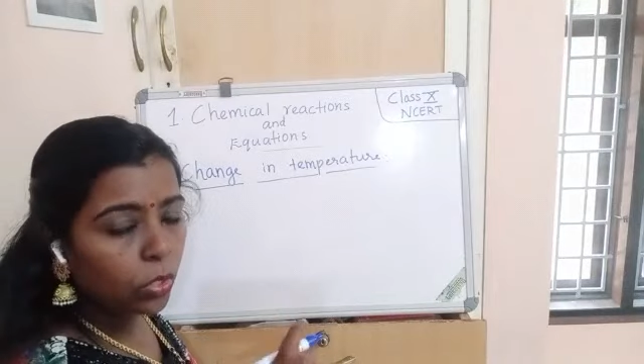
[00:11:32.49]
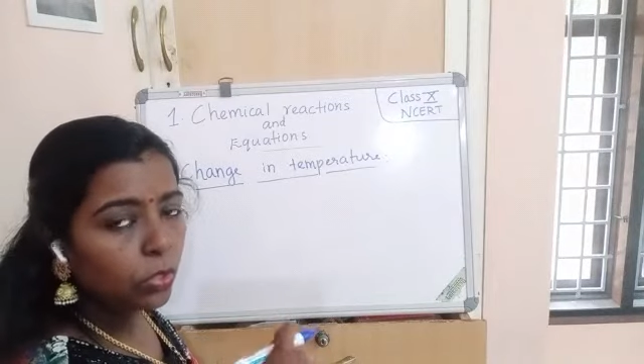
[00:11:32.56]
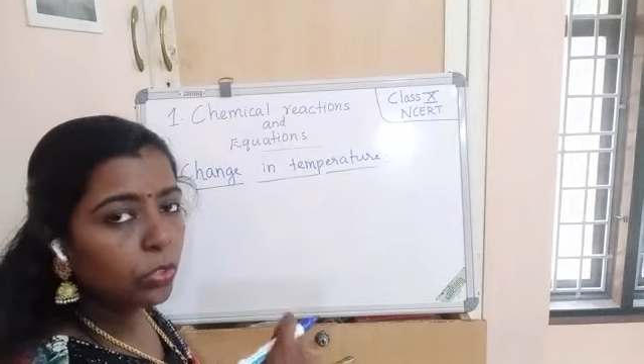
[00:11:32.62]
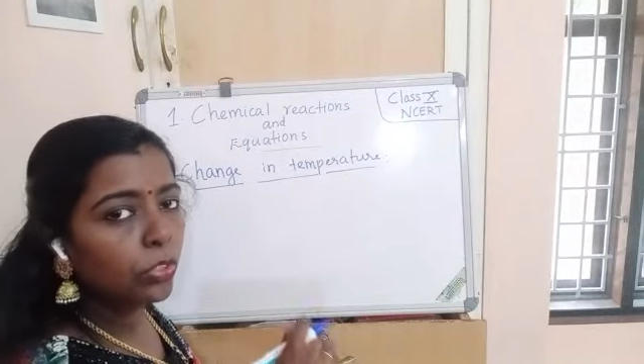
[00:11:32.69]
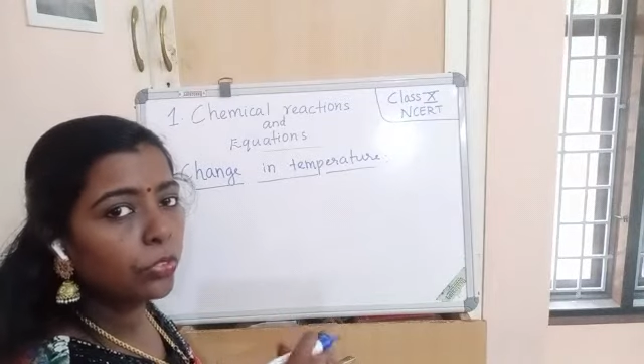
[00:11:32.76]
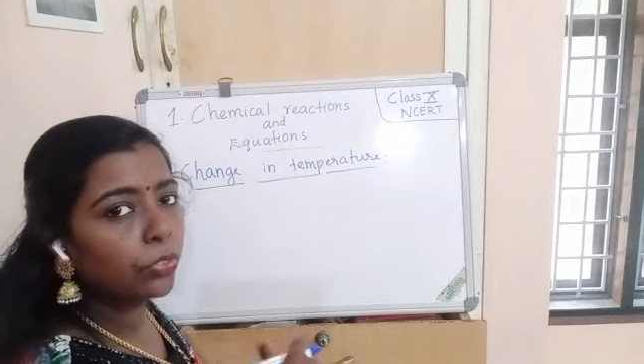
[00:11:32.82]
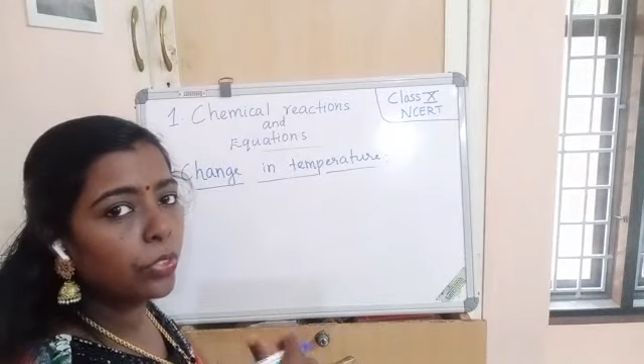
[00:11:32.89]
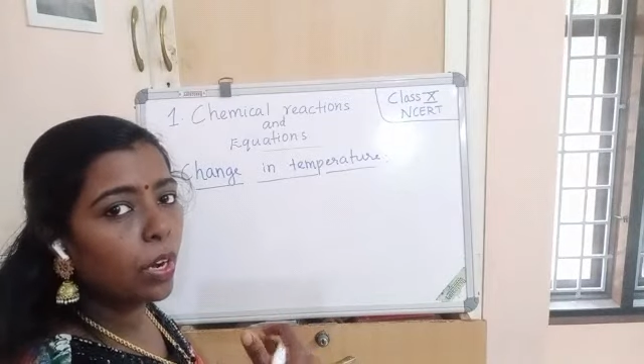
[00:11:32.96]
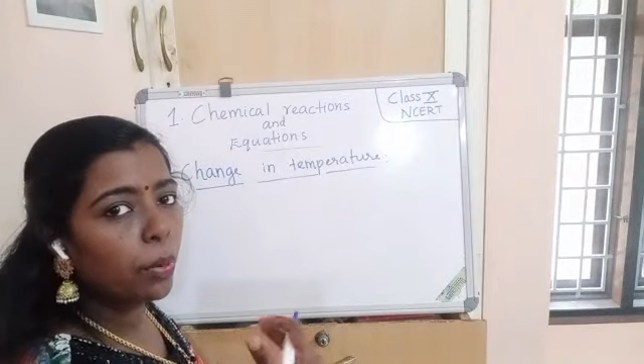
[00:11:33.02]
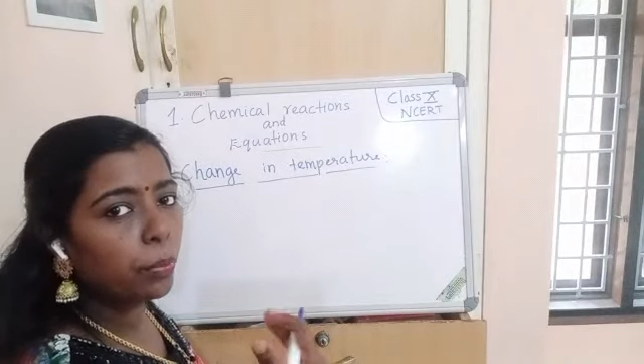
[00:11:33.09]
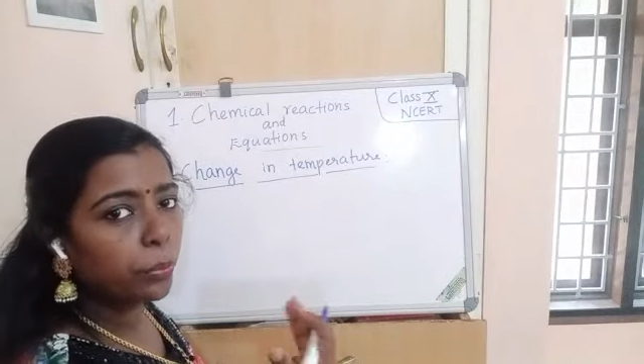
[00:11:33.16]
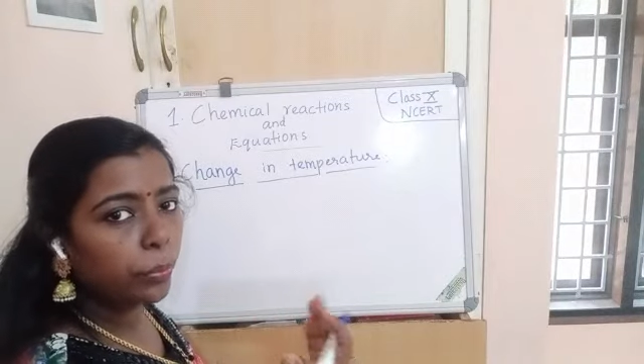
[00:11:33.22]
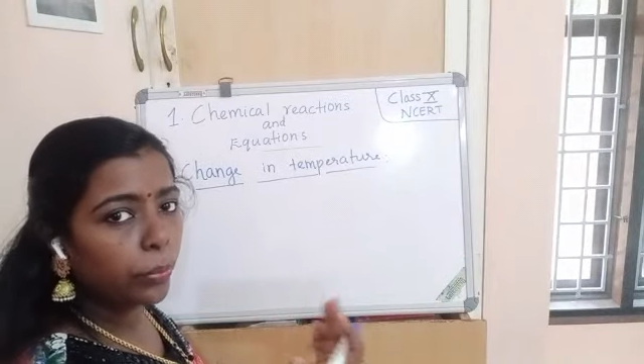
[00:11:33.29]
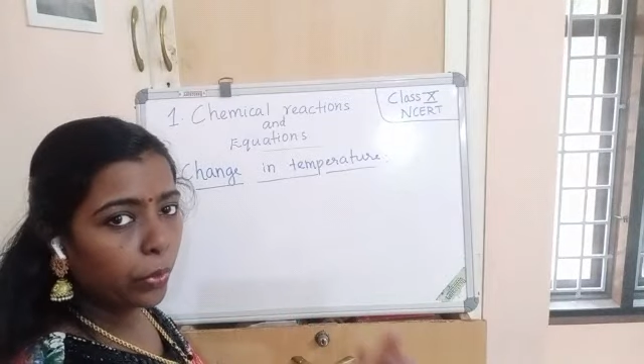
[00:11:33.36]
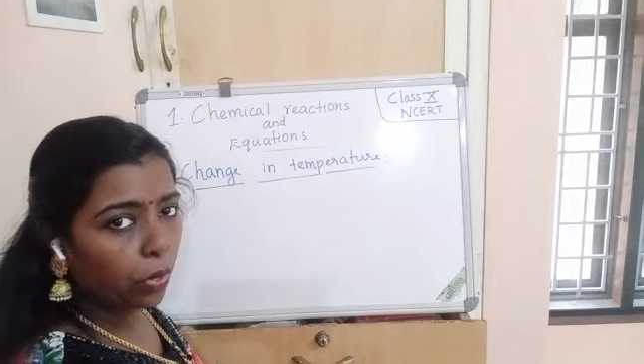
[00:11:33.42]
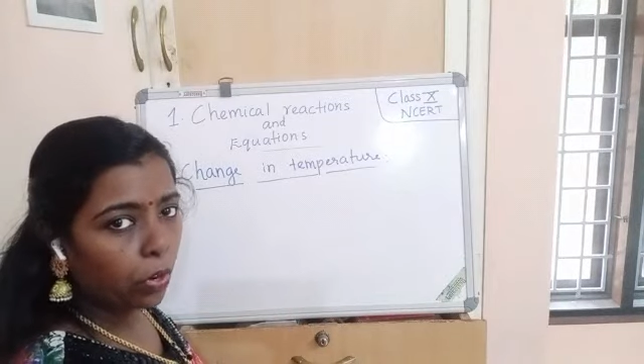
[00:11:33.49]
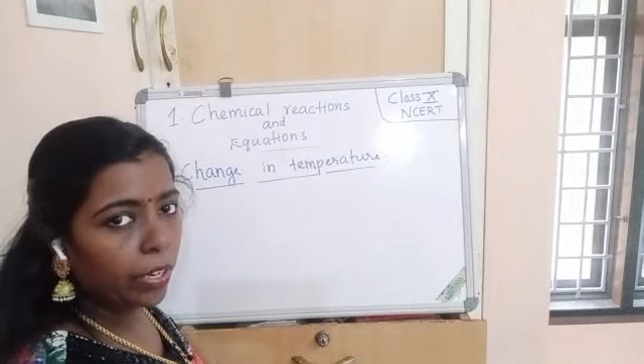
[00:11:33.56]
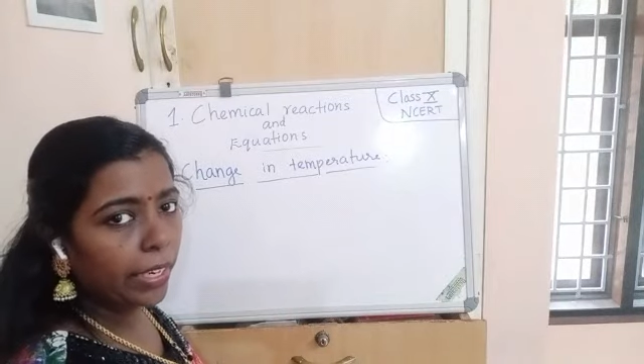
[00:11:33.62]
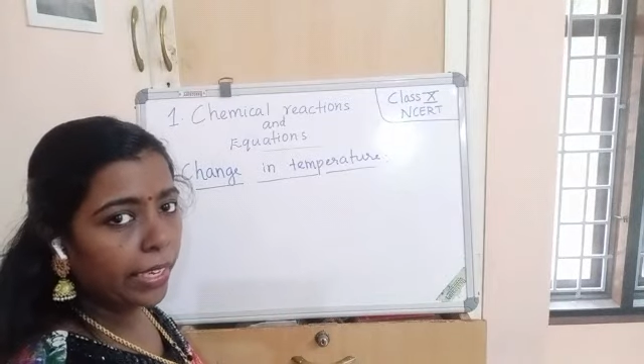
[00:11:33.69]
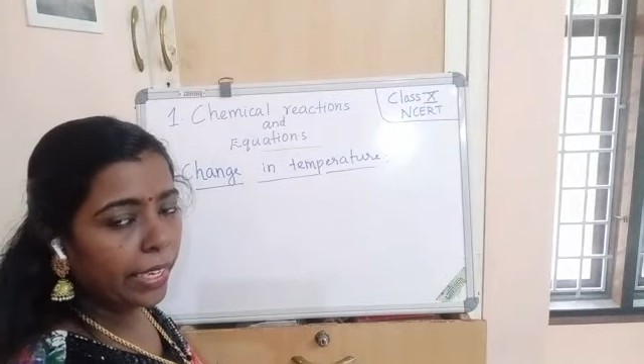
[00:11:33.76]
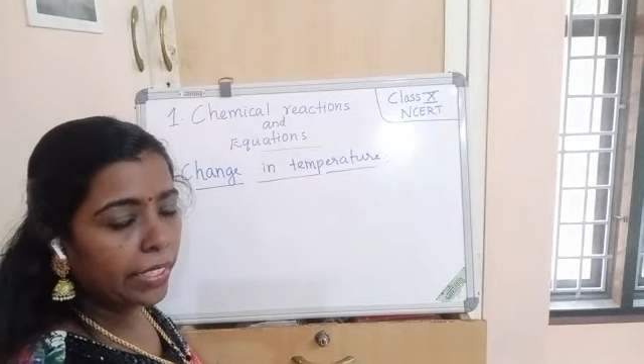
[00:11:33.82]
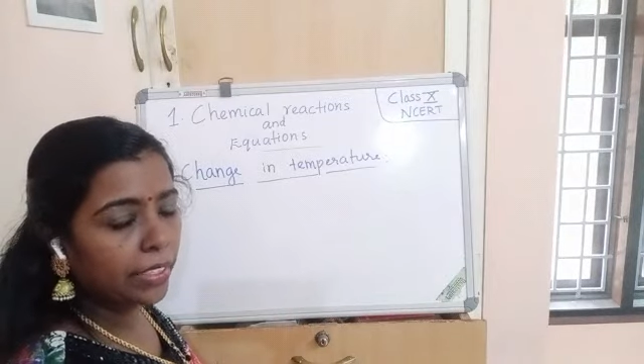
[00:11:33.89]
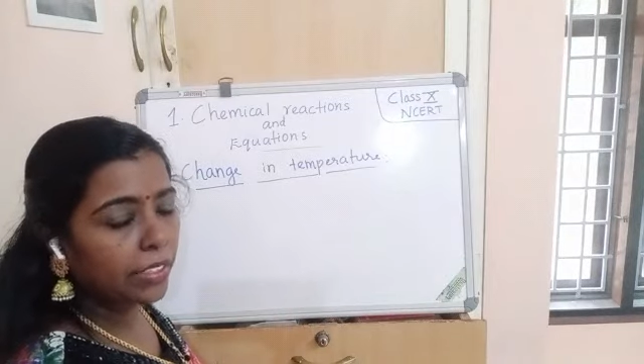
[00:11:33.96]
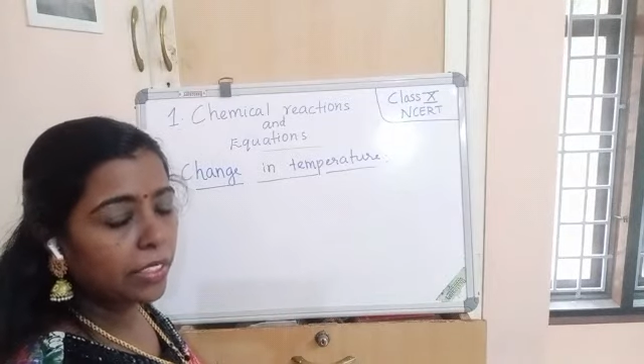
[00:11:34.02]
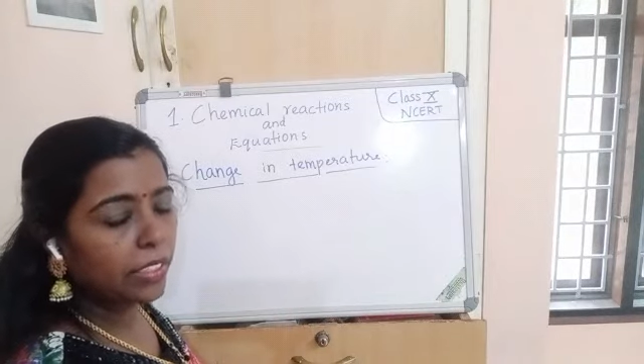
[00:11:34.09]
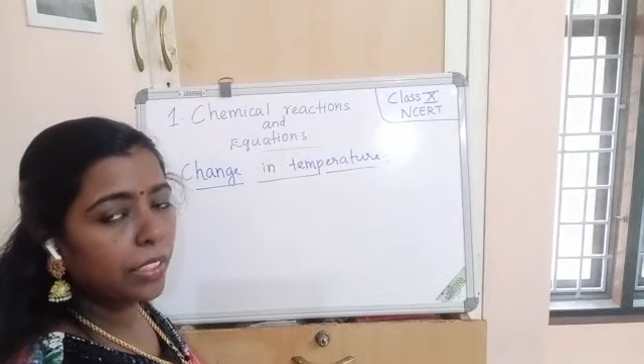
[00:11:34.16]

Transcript: to form product,